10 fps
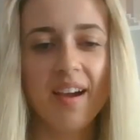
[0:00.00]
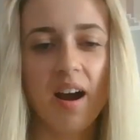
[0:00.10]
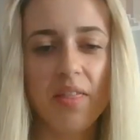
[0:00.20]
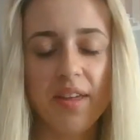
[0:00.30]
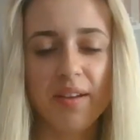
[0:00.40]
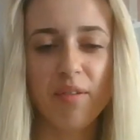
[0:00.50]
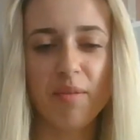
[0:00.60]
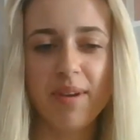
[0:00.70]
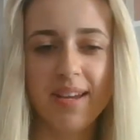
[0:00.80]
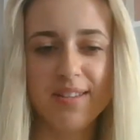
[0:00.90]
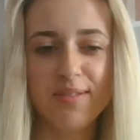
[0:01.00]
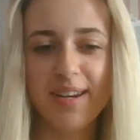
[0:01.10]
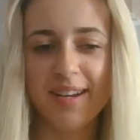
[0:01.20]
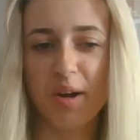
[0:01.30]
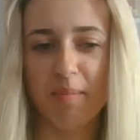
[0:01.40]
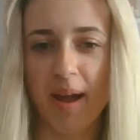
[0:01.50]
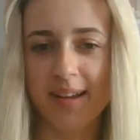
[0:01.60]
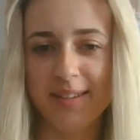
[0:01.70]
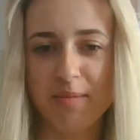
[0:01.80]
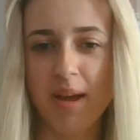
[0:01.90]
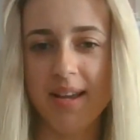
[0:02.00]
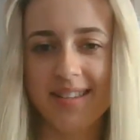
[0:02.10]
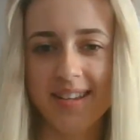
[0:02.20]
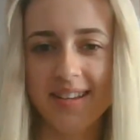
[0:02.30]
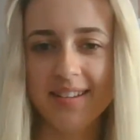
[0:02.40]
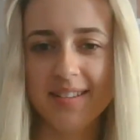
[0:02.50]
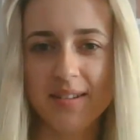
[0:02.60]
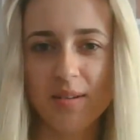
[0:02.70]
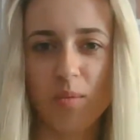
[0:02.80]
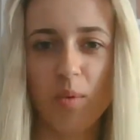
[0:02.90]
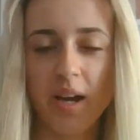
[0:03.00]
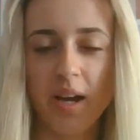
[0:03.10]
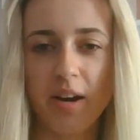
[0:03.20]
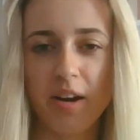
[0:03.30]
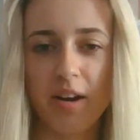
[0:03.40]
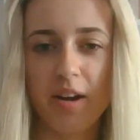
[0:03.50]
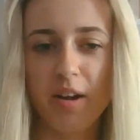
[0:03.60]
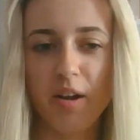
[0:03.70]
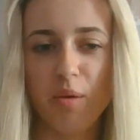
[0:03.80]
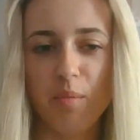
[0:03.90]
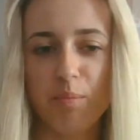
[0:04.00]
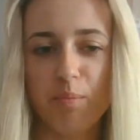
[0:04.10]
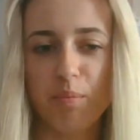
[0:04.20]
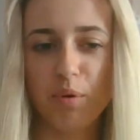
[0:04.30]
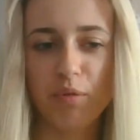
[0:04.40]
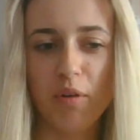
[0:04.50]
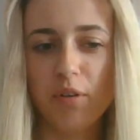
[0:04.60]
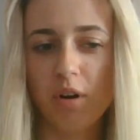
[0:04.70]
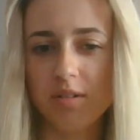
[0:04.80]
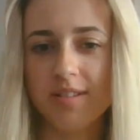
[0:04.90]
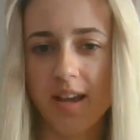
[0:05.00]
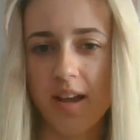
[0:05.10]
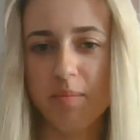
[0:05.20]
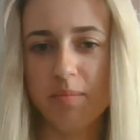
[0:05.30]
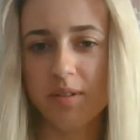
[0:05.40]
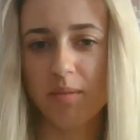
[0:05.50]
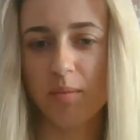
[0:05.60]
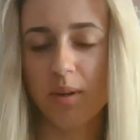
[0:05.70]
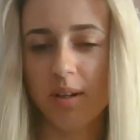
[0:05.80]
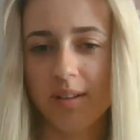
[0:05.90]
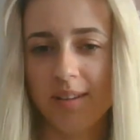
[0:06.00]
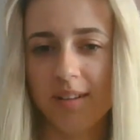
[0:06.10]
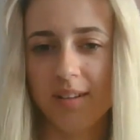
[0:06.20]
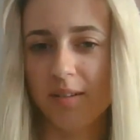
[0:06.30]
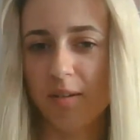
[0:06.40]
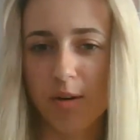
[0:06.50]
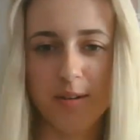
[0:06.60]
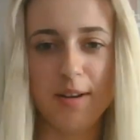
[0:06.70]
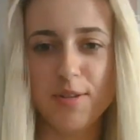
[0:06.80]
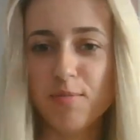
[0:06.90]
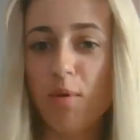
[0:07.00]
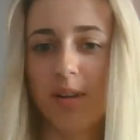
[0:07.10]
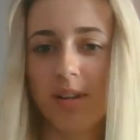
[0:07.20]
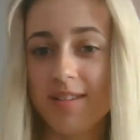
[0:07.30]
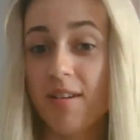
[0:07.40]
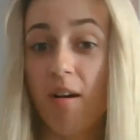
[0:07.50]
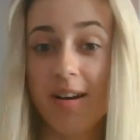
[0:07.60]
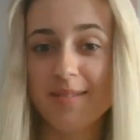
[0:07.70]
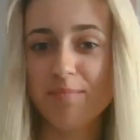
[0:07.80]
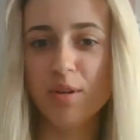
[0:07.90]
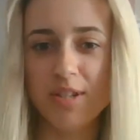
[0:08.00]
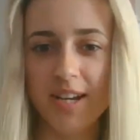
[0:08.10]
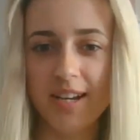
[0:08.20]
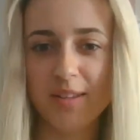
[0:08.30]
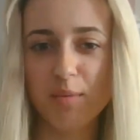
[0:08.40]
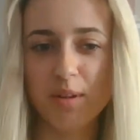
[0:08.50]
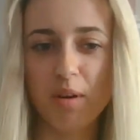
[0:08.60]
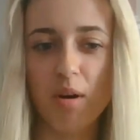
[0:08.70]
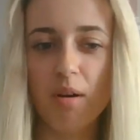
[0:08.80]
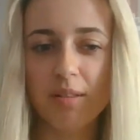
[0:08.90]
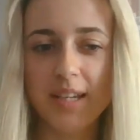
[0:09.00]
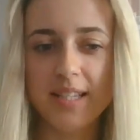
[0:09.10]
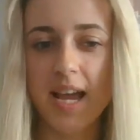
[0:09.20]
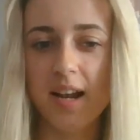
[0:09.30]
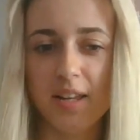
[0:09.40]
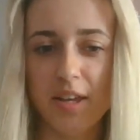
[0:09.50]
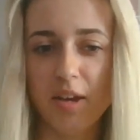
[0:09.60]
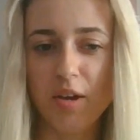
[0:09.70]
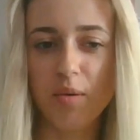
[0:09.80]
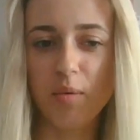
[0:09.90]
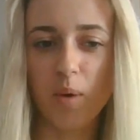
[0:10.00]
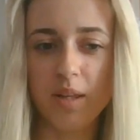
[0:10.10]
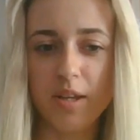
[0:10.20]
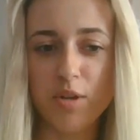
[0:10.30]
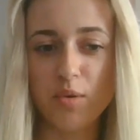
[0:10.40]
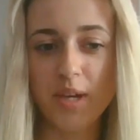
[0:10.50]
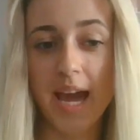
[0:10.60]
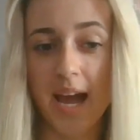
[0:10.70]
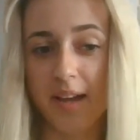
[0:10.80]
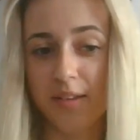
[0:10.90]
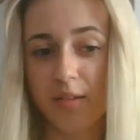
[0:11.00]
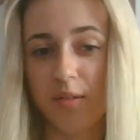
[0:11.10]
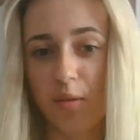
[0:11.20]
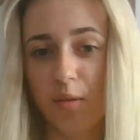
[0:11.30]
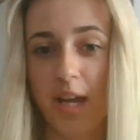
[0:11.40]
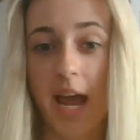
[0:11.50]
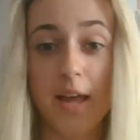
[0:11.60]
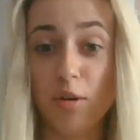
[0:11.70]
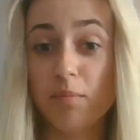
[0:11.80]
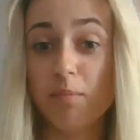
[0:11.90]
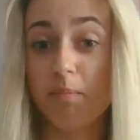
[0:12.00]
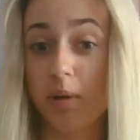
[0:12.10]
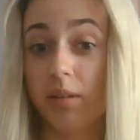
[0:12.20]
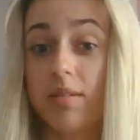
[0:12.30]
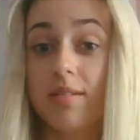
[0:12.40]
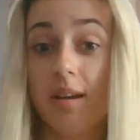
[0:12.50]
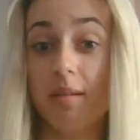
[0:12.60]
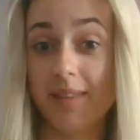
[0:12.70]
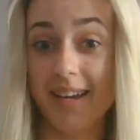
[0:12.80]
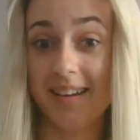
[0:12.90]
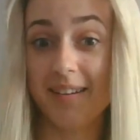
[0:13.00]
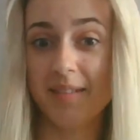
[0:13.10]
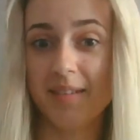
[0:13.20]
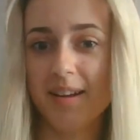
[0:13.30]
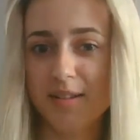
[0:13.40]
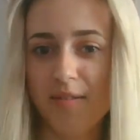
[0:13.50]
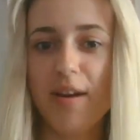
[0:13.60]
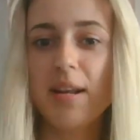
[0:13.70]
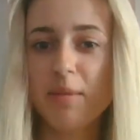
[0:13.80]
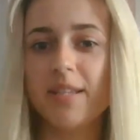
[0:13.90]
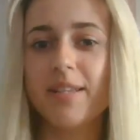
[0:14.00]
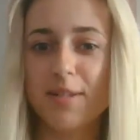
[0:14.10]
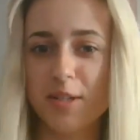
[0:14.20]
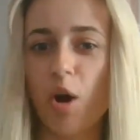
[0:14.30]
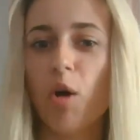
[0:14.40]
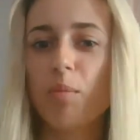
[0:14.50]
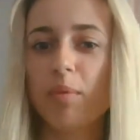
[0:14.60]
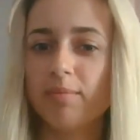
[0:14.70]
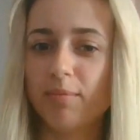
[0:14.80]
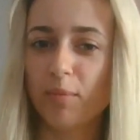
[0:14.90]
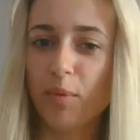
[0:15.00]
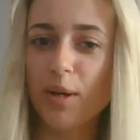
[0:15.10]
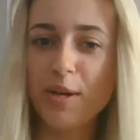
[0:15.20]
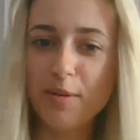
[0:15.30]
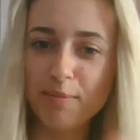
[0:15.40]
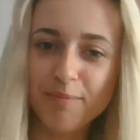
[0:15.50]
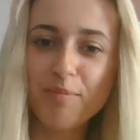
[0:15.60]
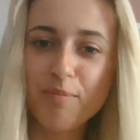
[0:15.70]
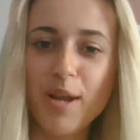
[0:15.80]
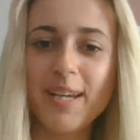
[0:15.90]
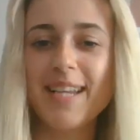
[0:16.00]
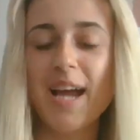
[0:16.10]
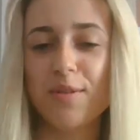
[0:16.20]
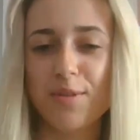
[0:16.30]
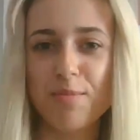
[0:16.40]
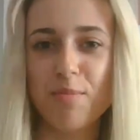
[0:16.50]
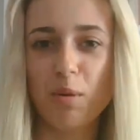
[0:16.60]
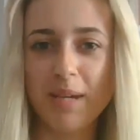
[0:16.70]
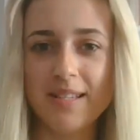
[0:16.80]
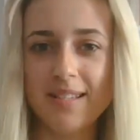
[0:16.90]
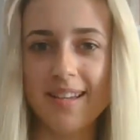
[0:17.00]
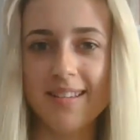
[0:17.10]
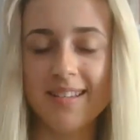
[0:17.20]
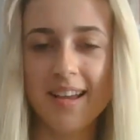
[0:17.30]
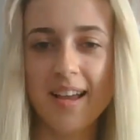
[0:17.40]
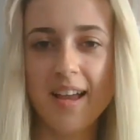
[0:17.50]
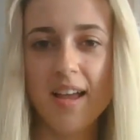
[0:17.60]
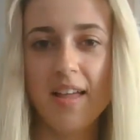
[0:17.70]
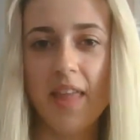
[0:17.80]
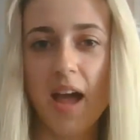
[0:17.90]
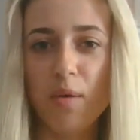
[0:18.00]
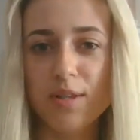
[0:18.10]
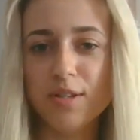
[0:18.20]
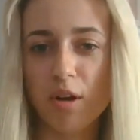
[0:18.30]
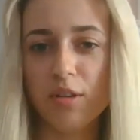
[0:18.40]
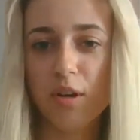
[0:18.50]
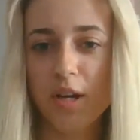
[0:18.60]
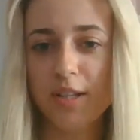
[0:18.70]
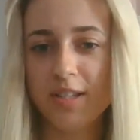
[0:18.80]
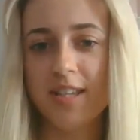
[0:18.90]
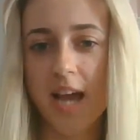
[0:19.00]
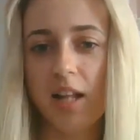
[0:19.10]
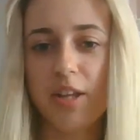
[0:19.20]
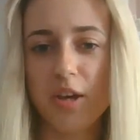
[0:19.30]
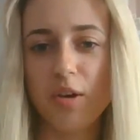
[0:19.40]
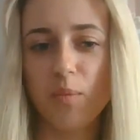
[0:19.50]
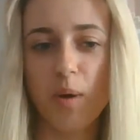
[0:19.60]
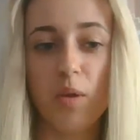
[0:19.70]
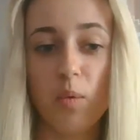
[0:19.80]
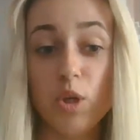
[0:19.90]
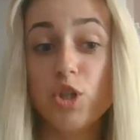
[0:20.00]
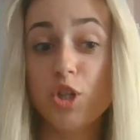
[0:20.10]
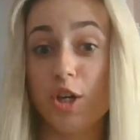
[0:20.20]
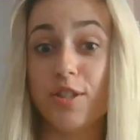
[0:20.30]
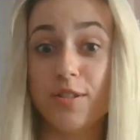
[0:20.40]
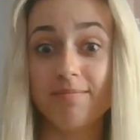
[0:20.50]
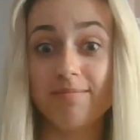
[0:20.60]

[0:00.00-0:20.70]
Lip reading: I think for me, it's really going back to basics, where proof of concept or a smaller size project would only tell you whether you can or cannot build something. It's very limited in scope when you break it down into small pieces. Now, it's not going to tell you whether we should.